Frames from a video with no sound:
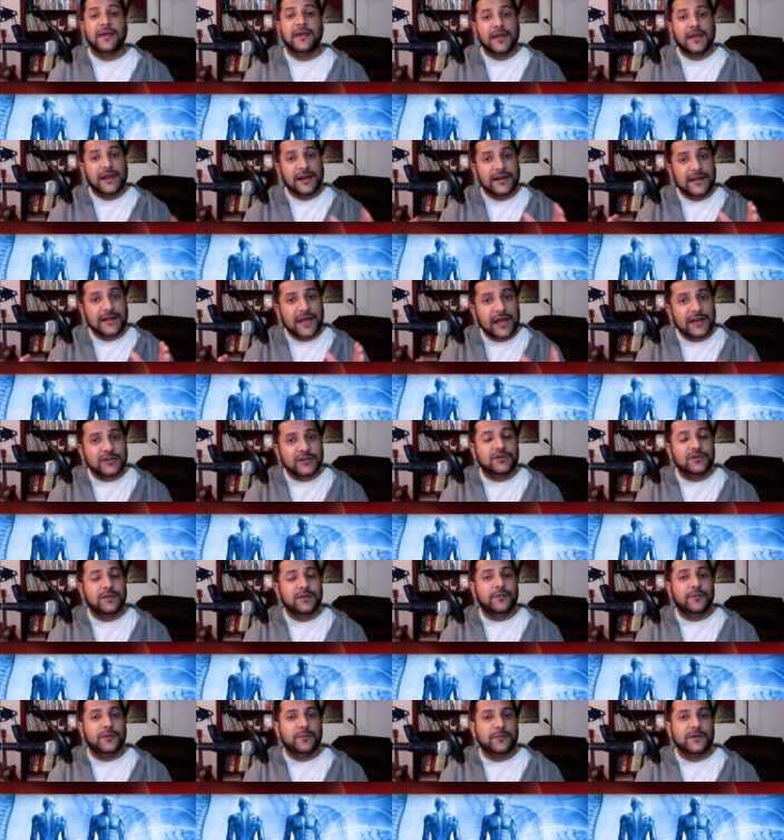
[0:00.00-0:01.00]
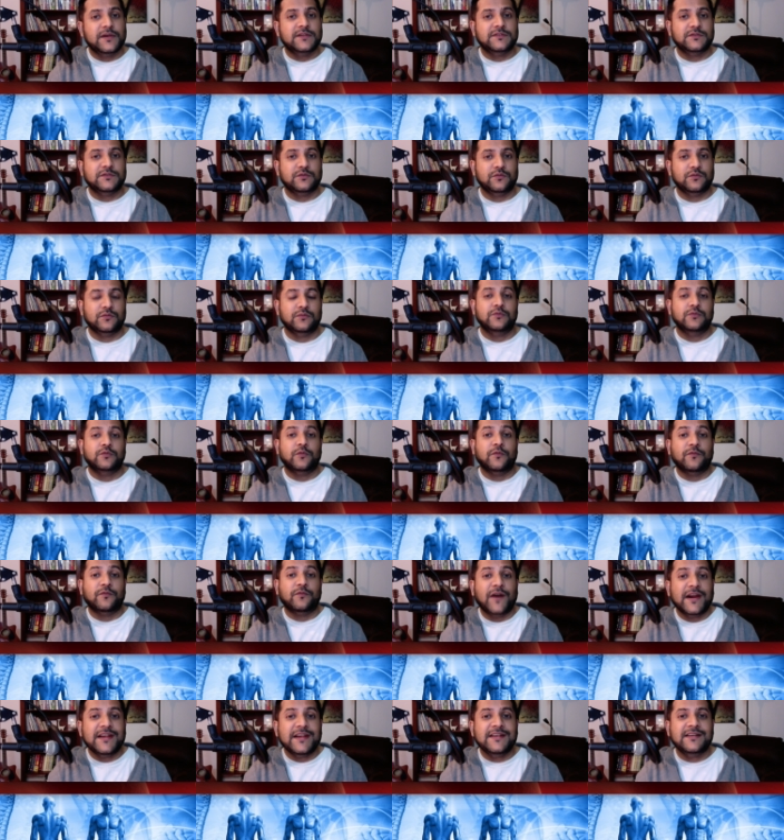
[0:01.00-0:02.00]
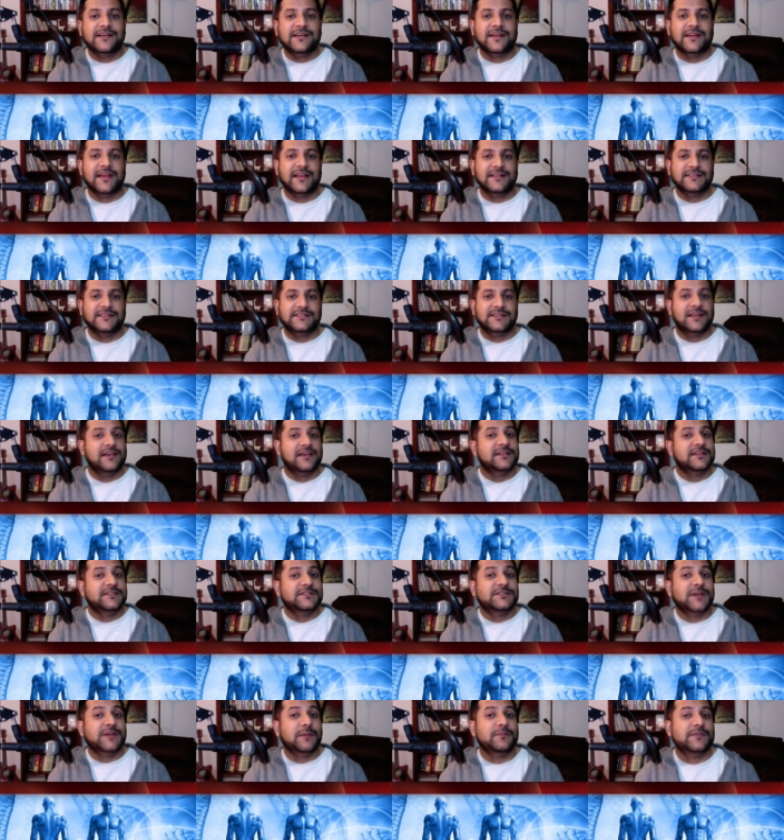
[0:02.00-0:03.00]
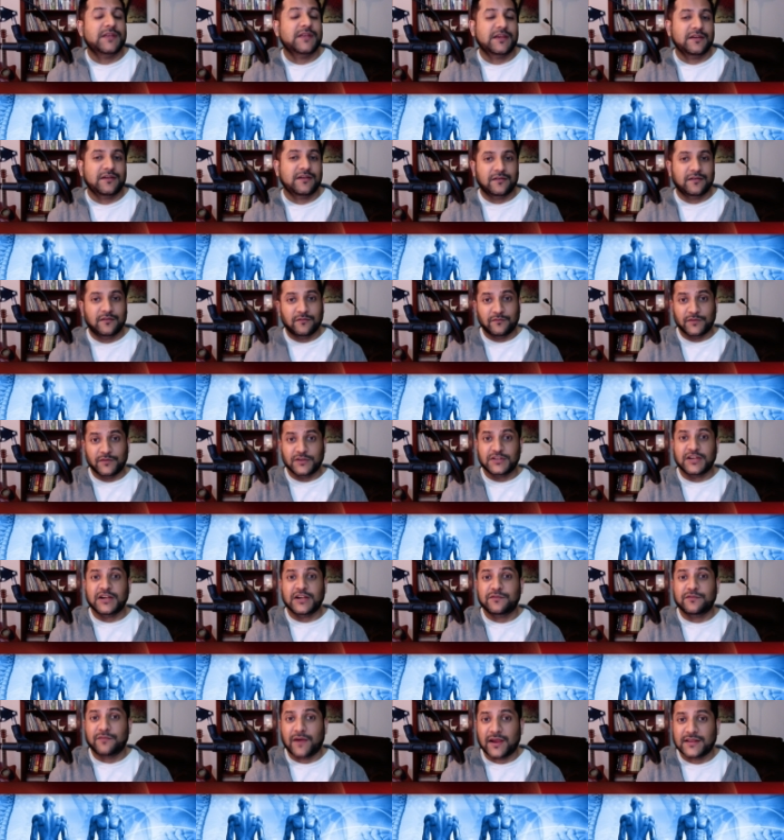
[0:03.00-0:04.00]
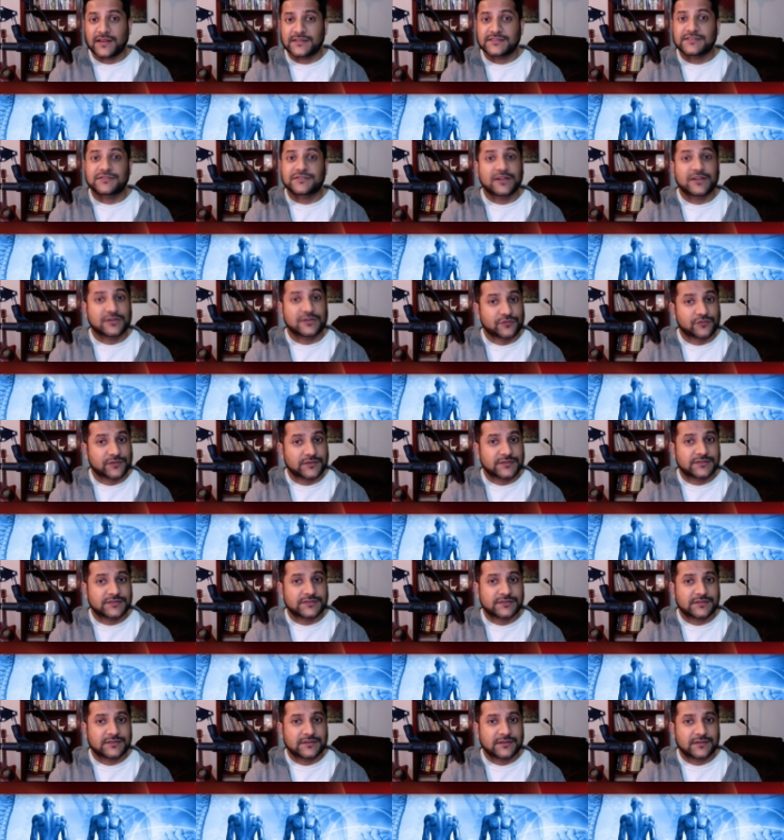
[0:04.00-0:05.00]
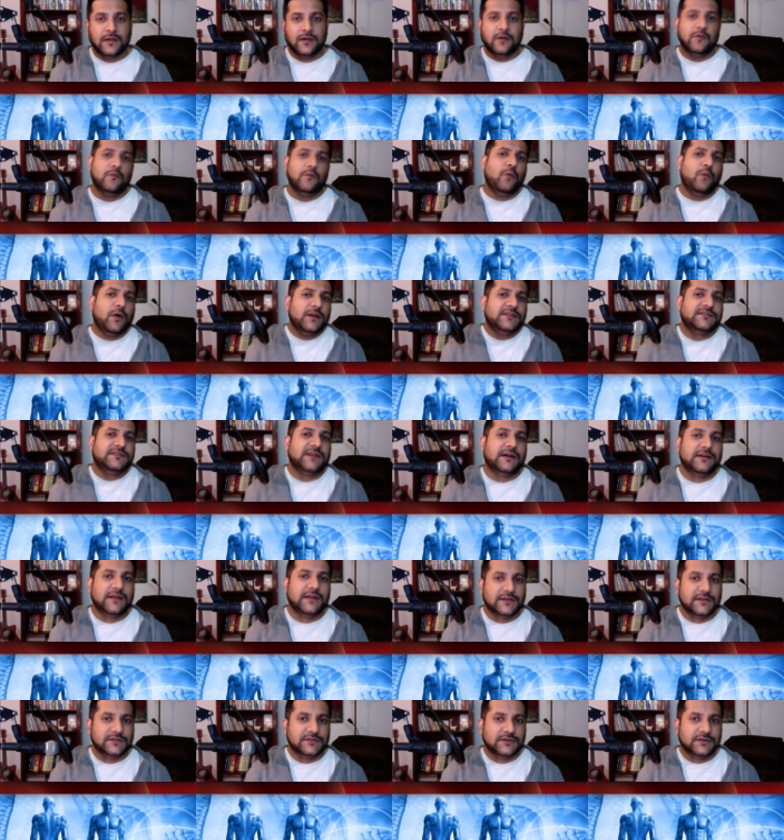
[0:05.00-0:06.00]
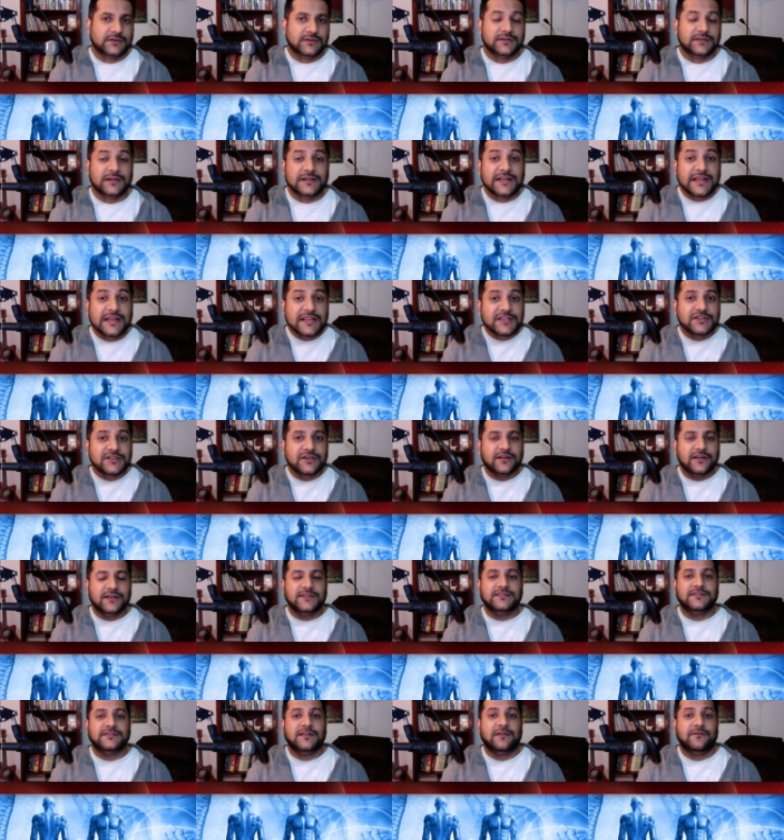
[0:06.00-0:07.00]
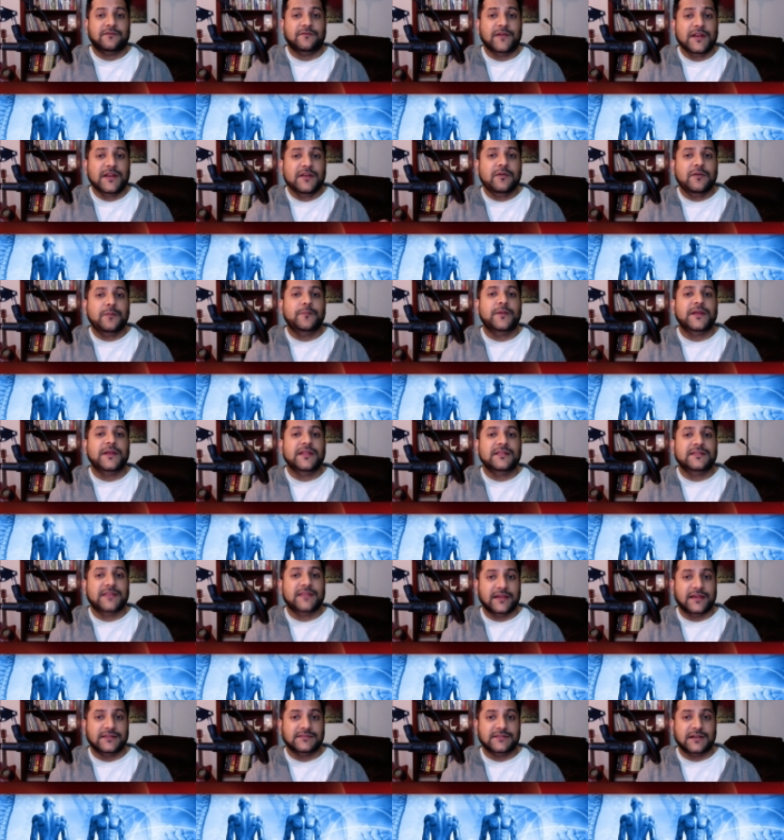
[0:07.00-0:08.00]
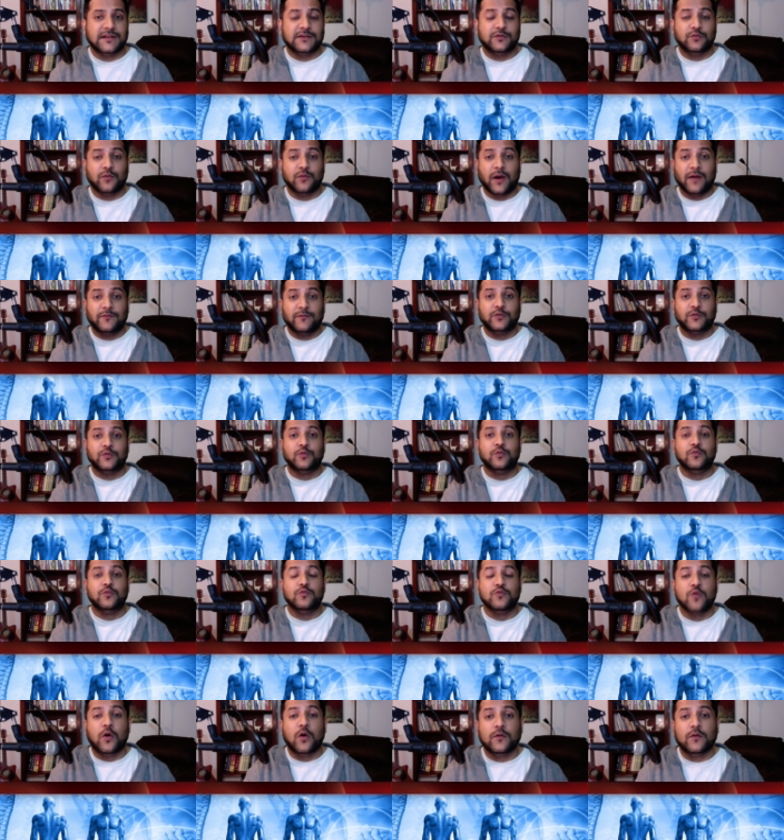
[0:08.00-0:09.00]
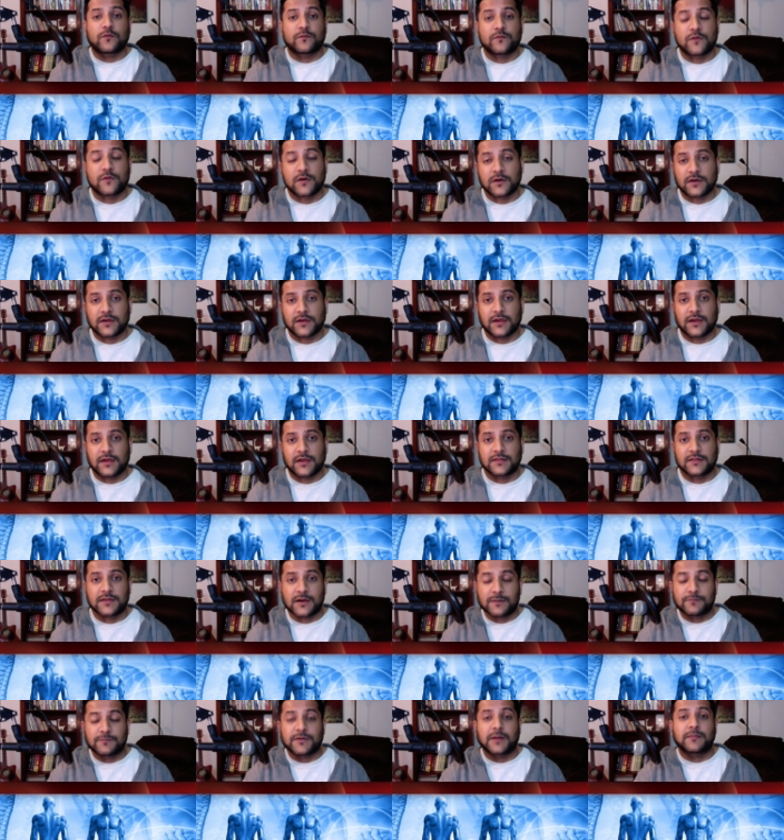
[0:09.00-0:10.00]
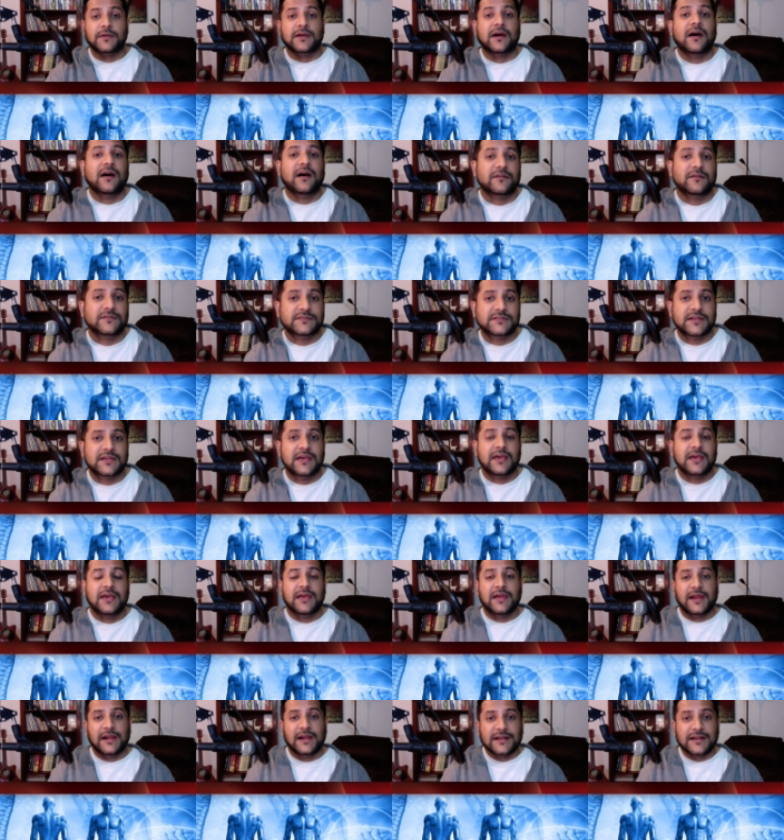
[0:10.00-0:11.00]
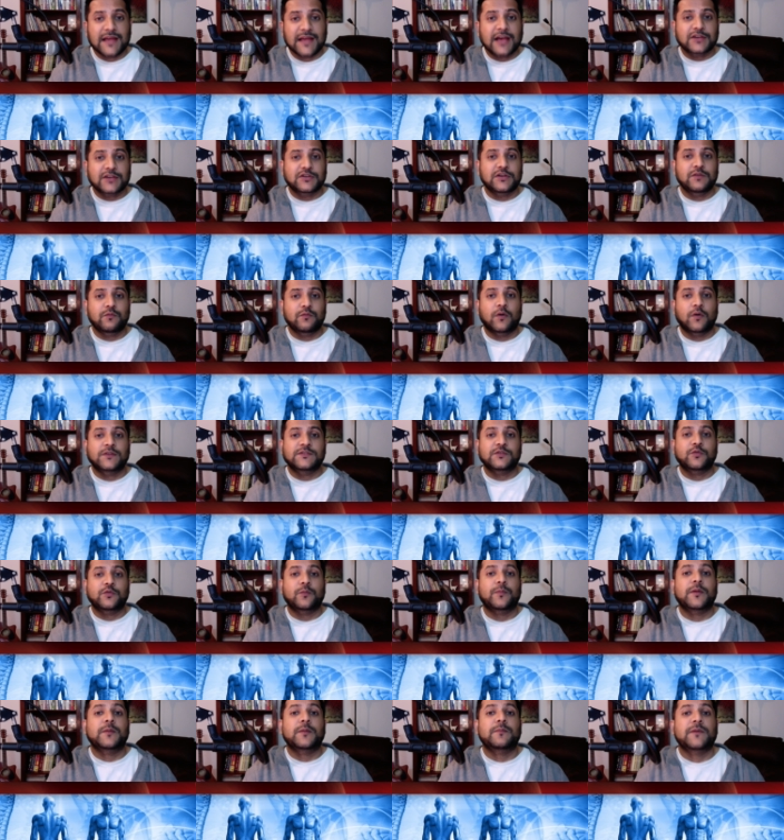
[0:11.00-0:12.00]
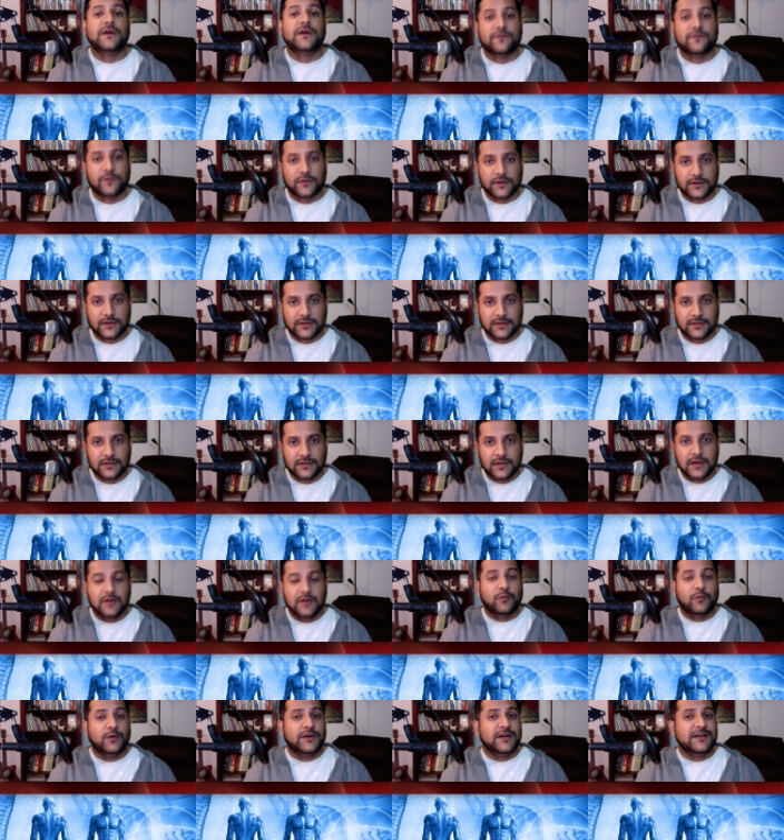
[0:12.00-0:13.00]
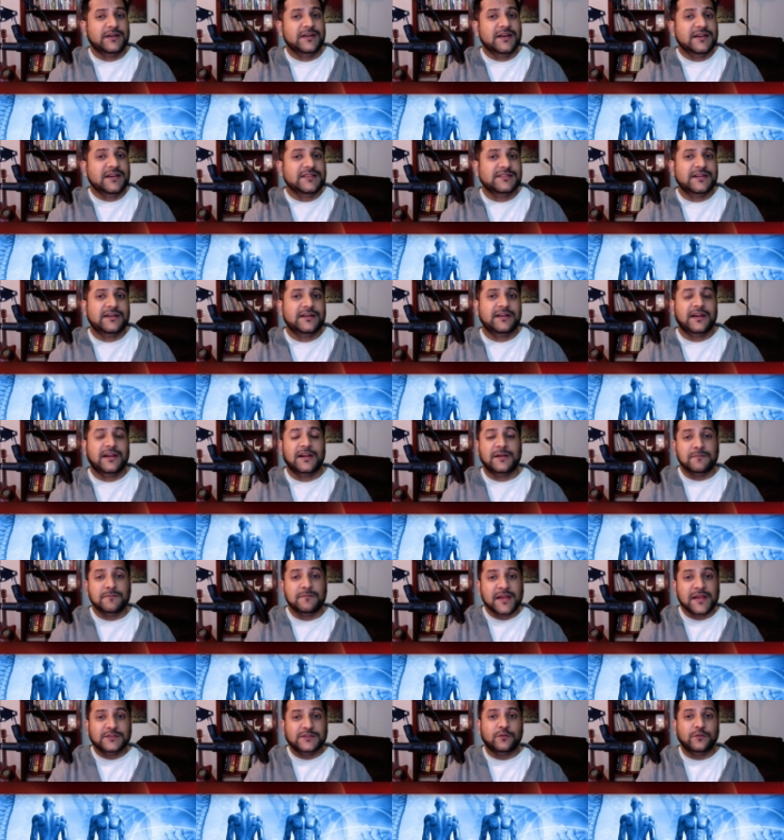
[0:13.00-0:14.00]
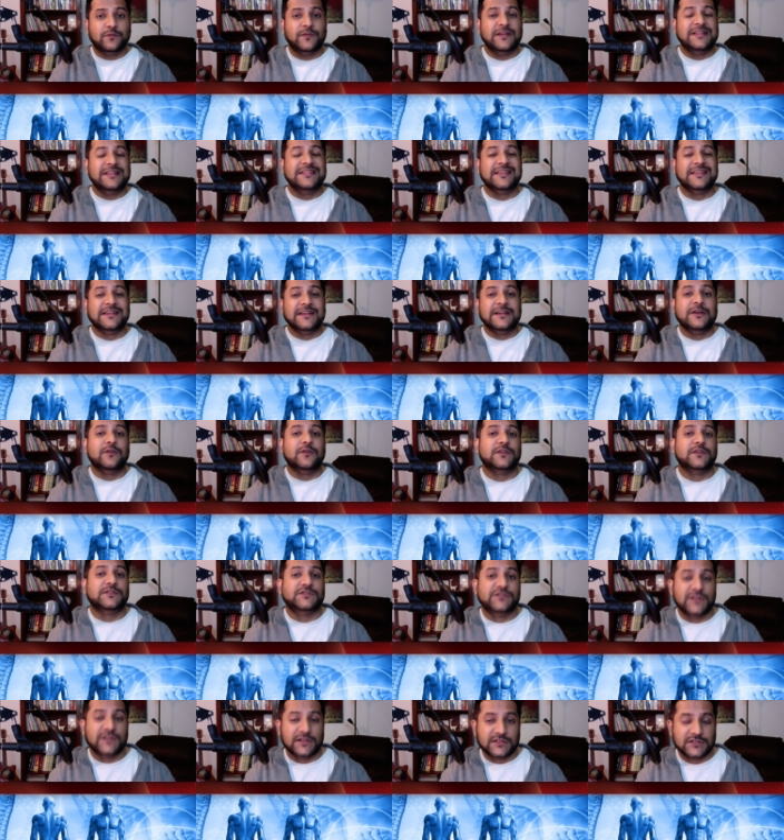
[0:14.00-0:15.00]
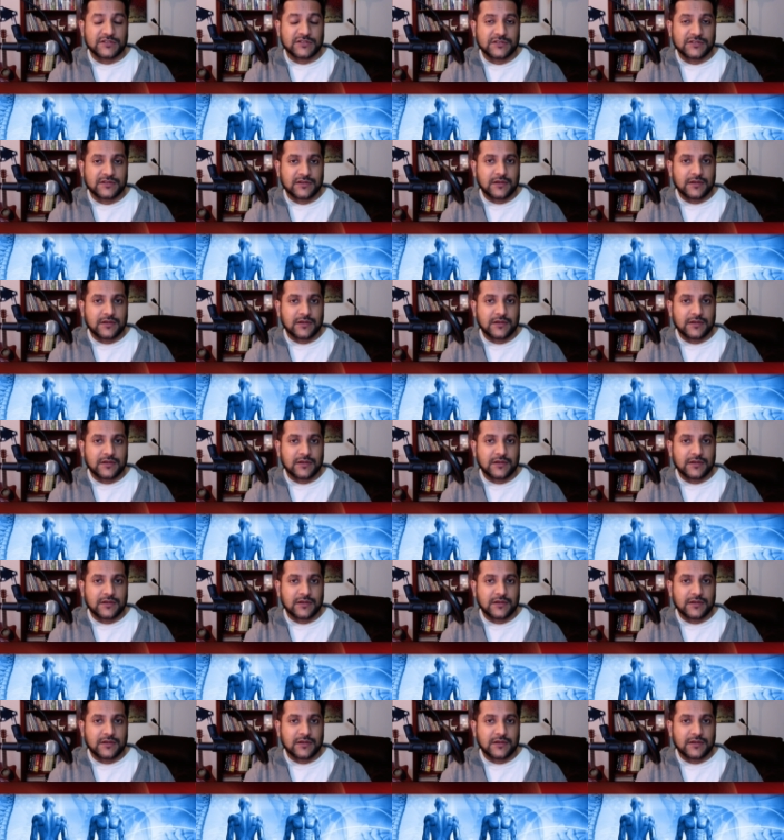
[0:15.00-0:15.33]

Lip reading: It actually prepares you to fight against something which it finds dangerous. What is that danger? The danger is whenever brain thinks that you have to do a lot of work in the upcoming hours, it actually wants you to prepare for it. What it does is it makes you feel the need of the stretch.